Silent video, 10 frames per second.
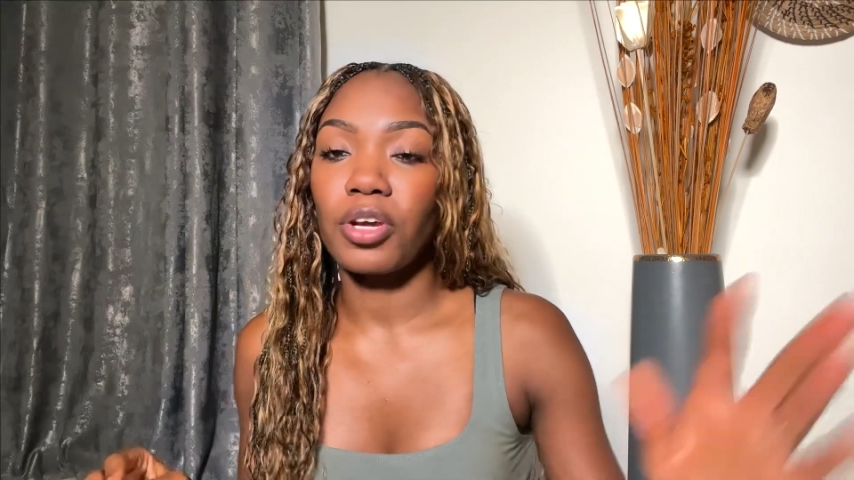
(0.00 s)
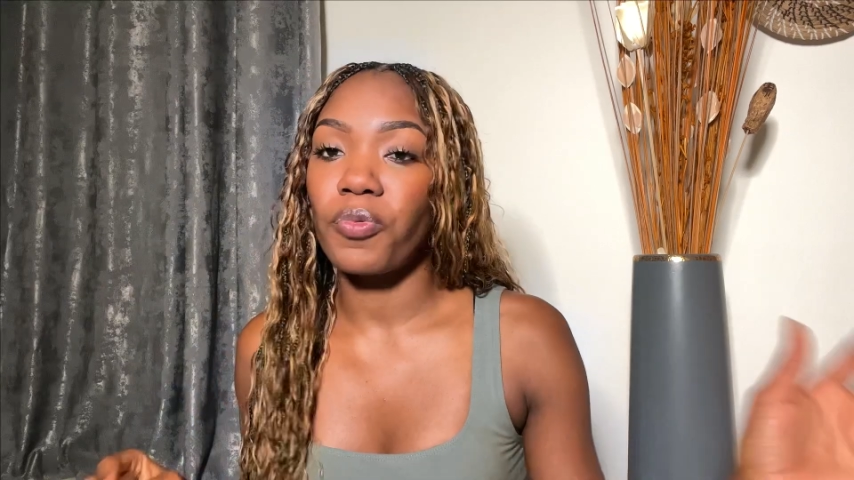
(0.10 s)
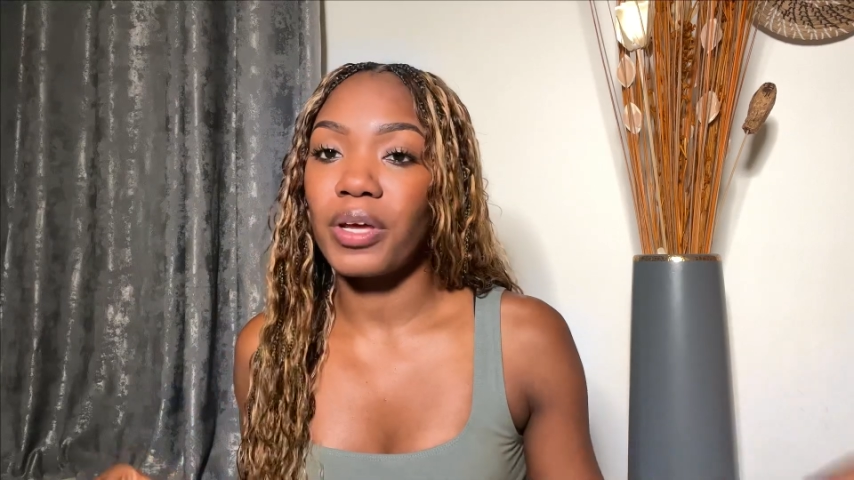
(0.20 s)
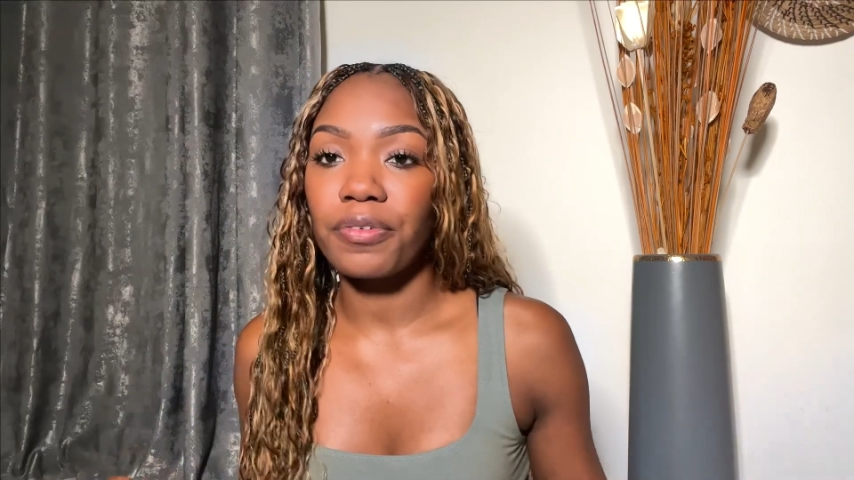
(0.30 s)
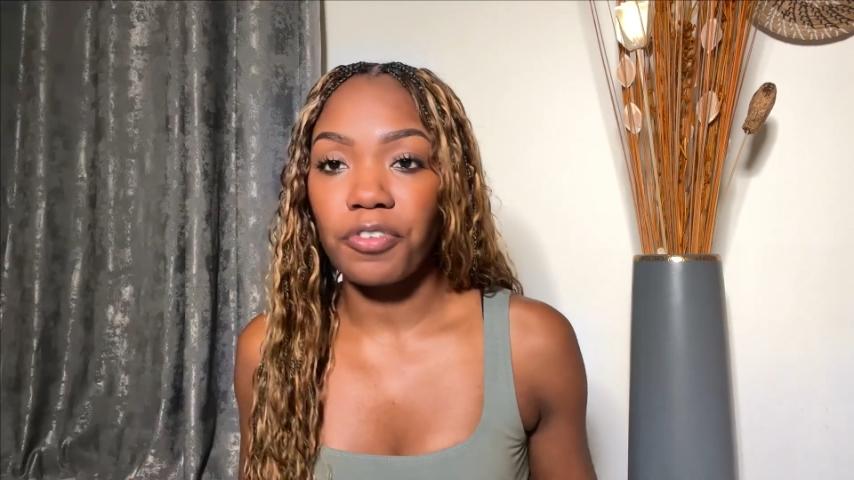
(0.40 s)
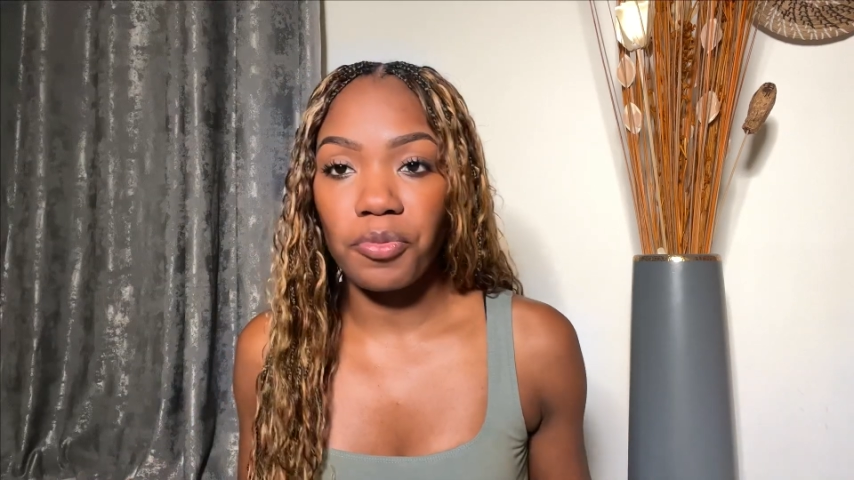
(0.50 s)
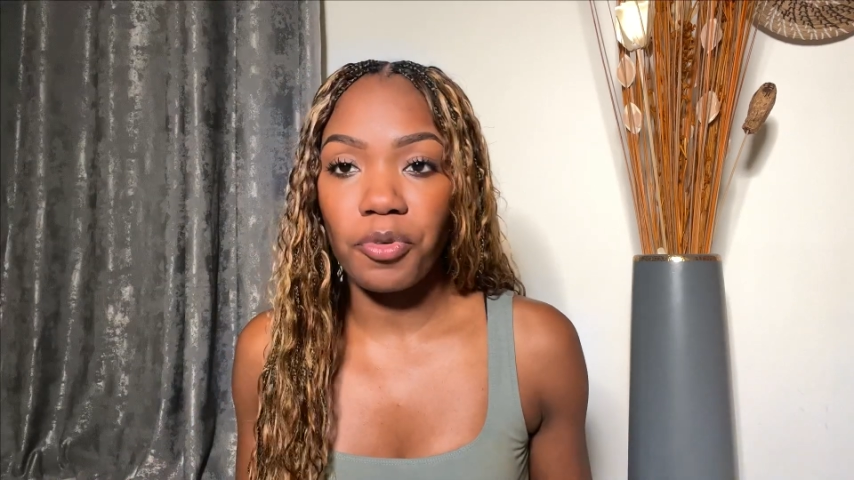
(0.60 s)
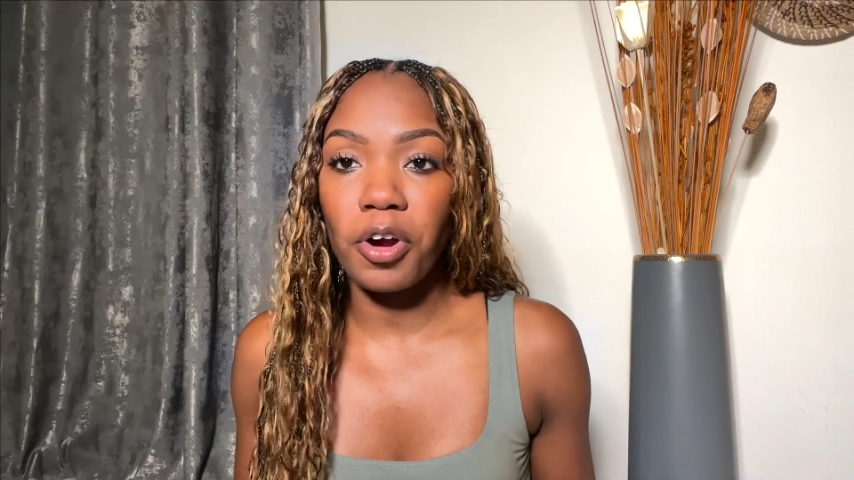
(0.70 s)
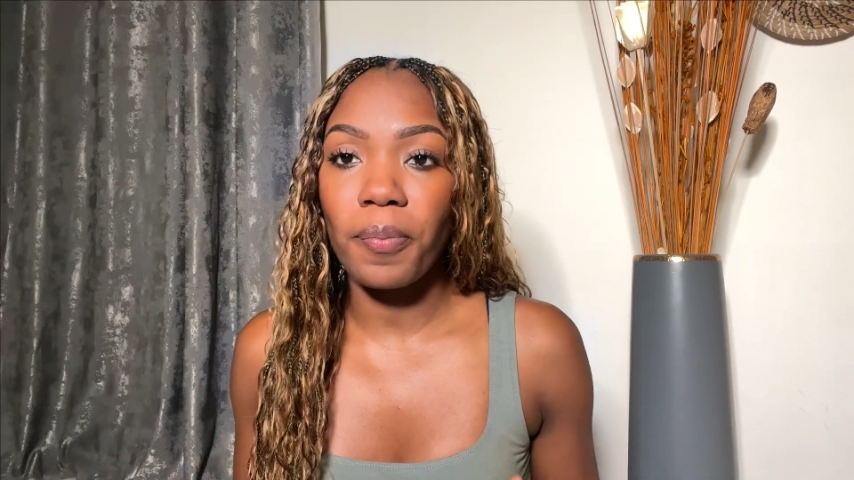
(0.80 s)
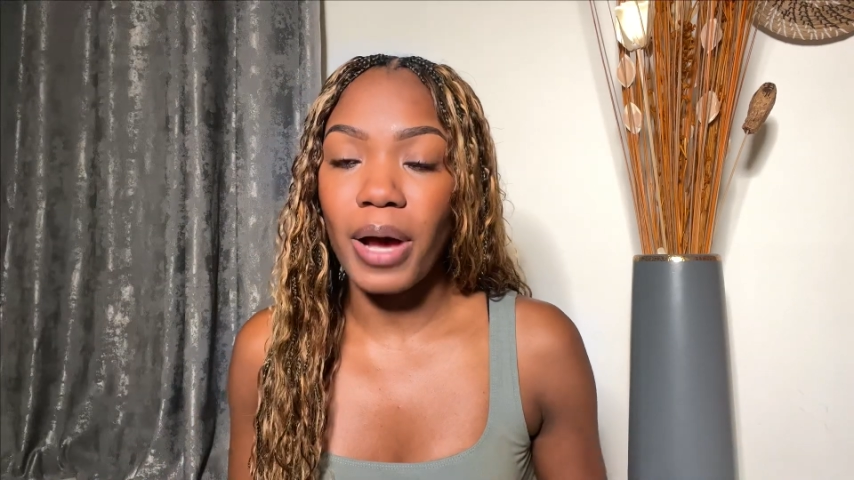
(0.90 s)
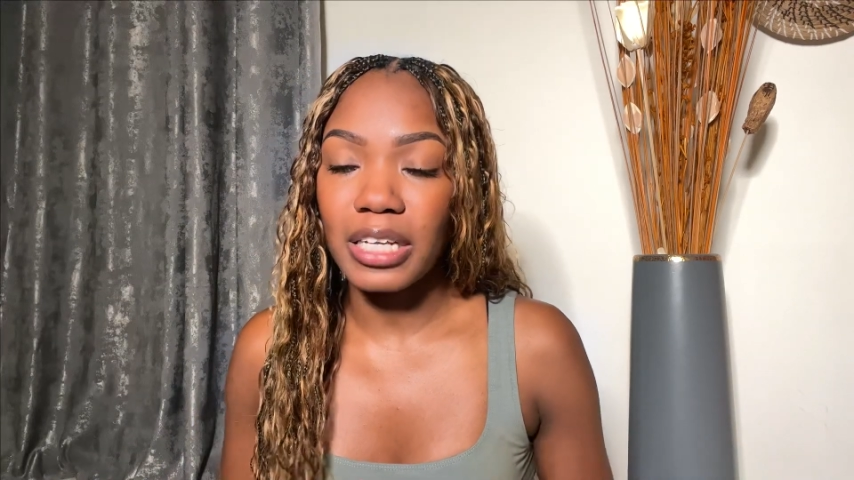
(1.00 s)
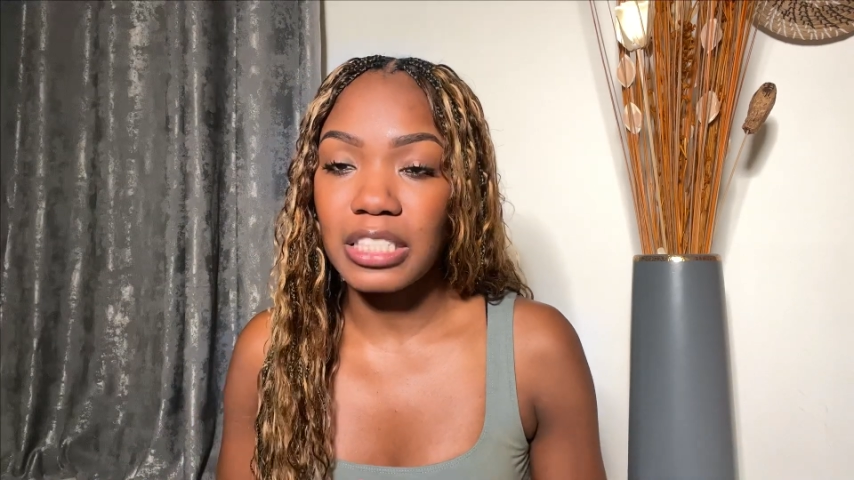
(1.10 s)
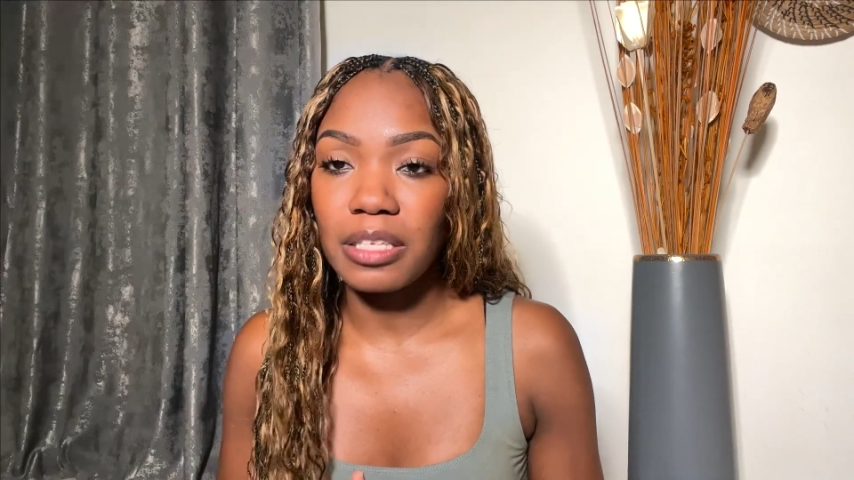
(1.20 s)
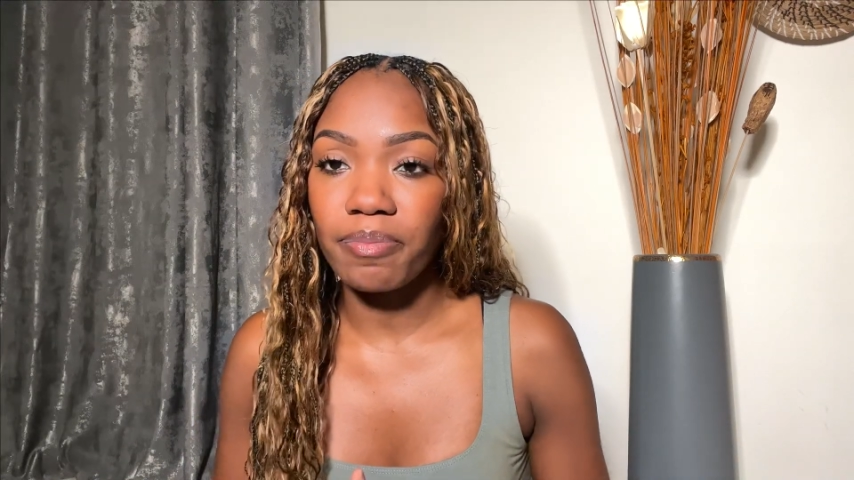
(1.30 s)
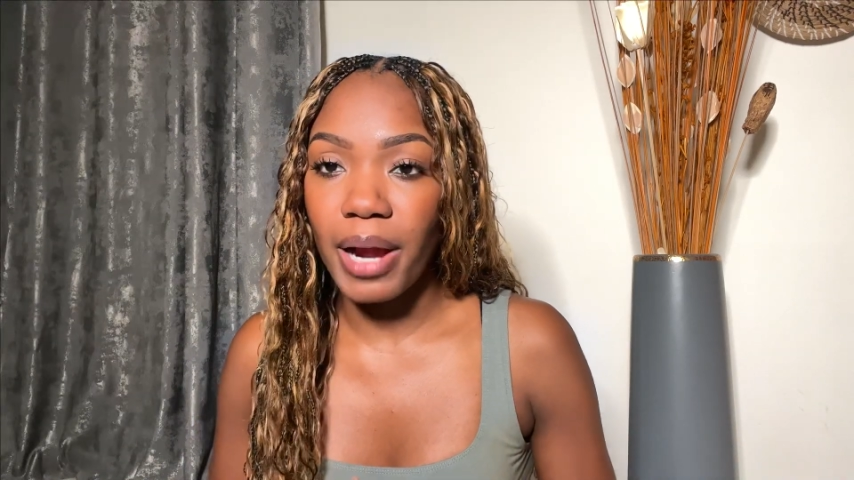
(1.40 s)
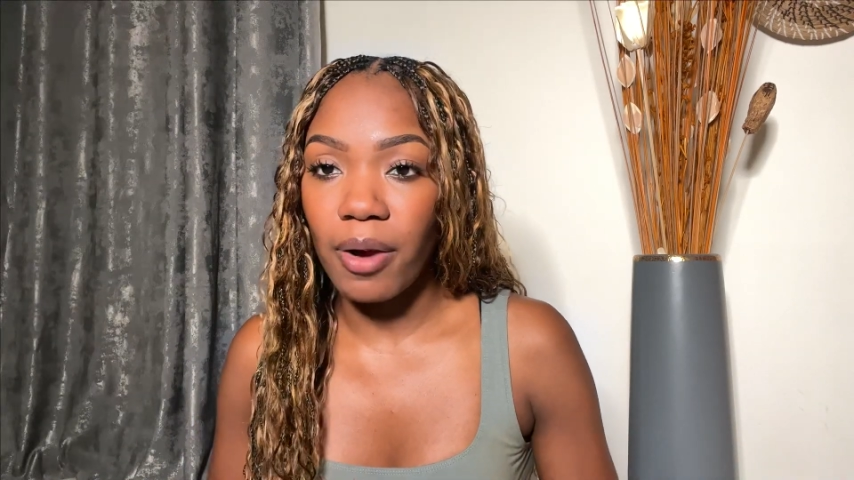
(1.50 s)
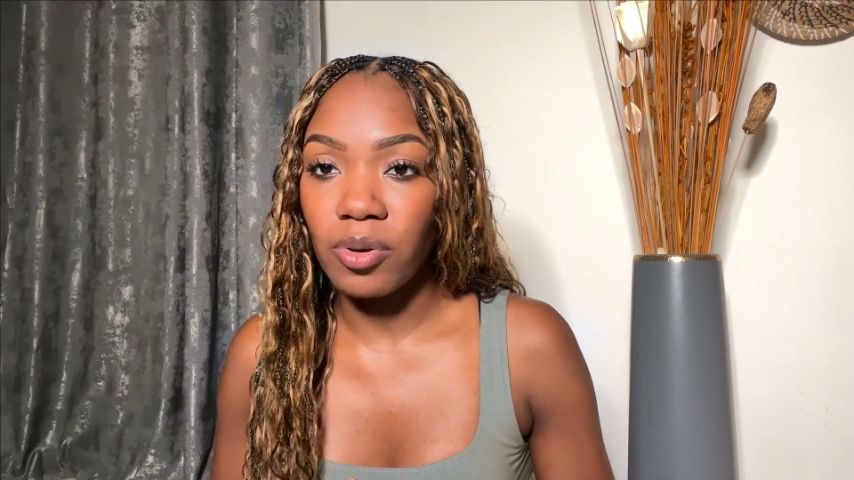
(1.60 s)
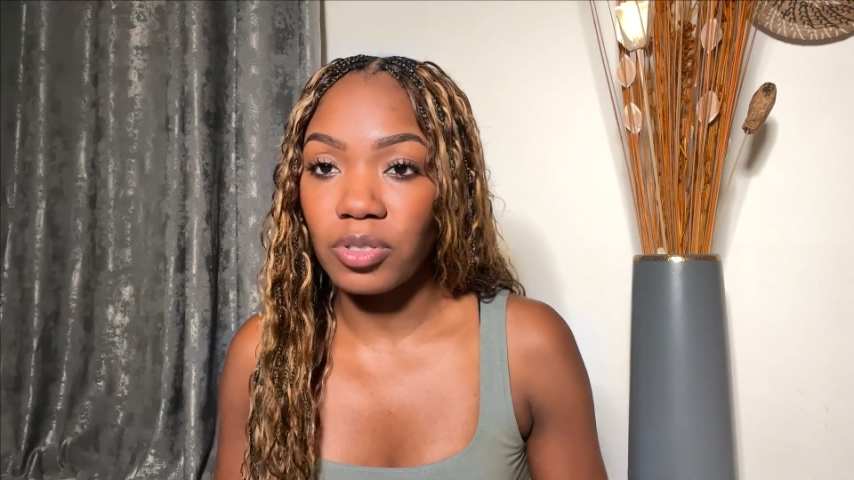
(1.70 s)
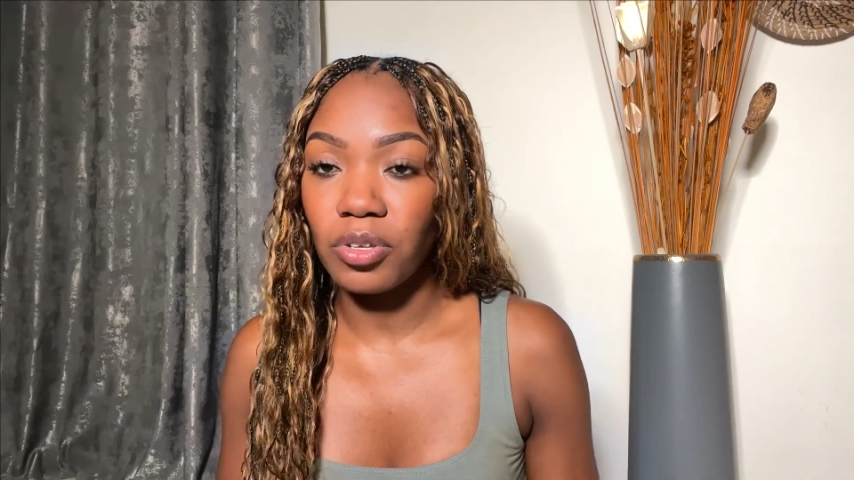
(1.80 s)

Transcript: they're waiting for more boxes and barrels